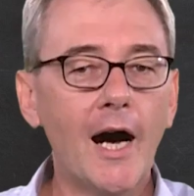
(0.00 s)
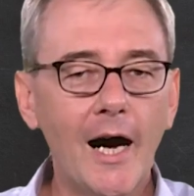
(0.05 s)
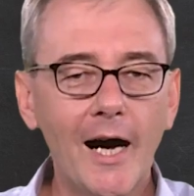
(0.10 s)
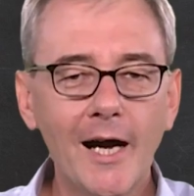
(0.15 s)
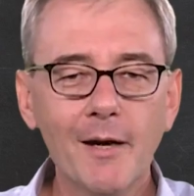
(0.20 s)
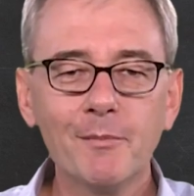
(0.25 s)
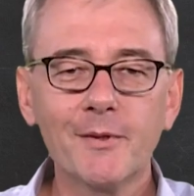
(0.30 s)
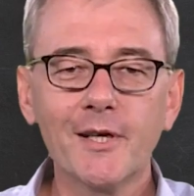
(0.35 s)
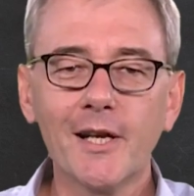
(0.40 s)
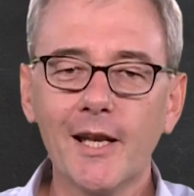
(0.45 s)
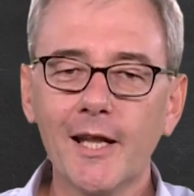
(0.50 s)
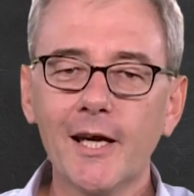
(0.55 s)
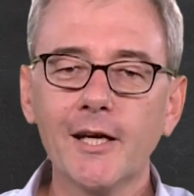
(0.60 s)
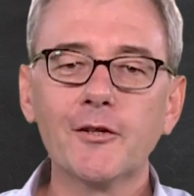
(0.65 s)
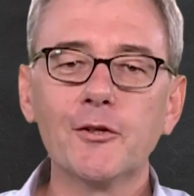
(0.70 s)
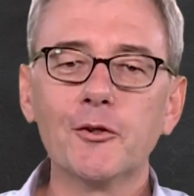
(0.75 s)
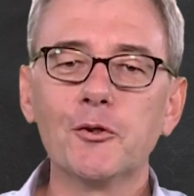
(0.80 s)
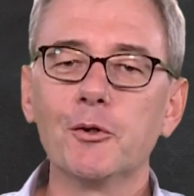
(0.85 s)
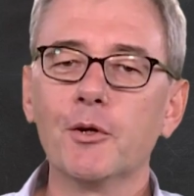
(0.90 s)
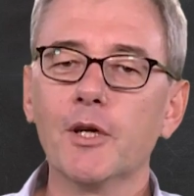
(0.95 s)
I'm
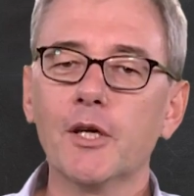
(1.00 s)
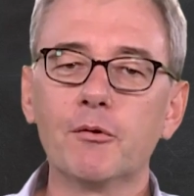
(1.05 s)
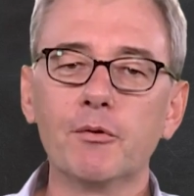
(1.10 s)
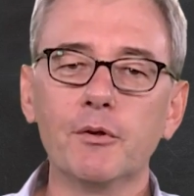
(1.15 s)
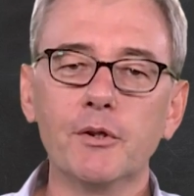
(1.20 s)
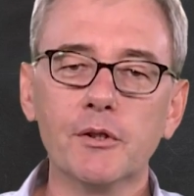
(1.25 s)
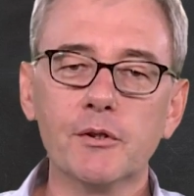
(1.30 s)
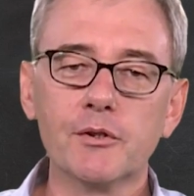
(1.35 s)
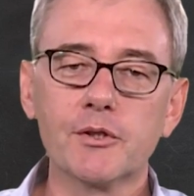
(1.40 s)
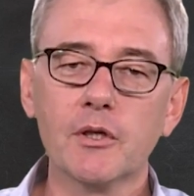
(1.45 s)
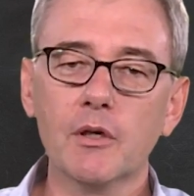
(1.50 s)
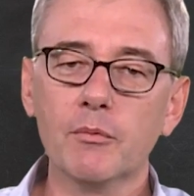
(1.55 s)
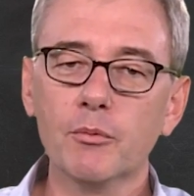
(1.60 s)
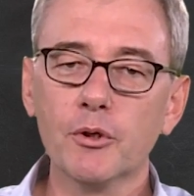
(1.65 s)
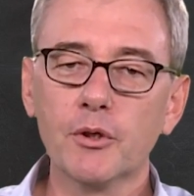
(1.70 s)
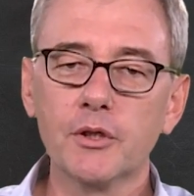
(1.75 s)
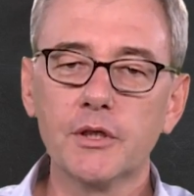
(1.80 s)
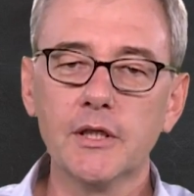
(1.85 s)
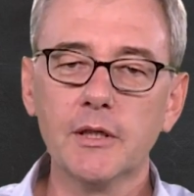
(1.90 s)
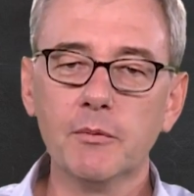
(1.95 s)
delighted to introduce our
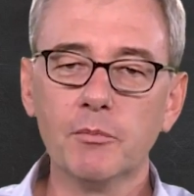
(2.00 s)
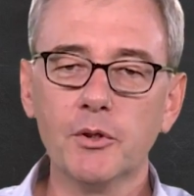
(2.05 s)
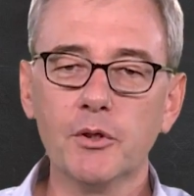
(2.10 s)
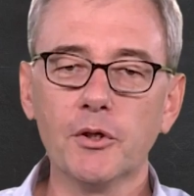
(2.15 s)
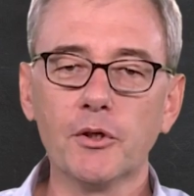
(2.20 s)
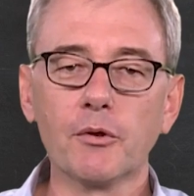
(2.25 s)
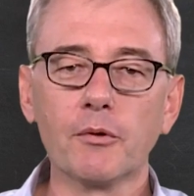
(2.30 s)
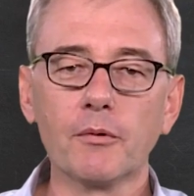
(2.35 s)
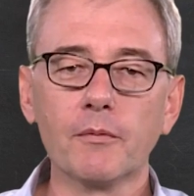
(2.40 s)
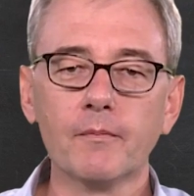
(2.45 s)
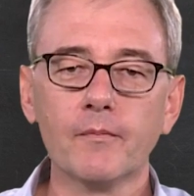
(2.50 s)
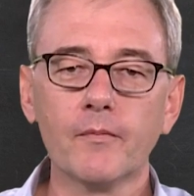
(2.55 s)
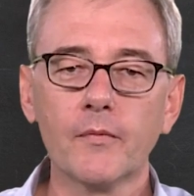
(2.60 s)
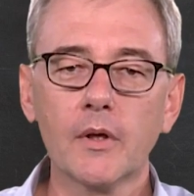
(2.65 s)
MOOC team to you.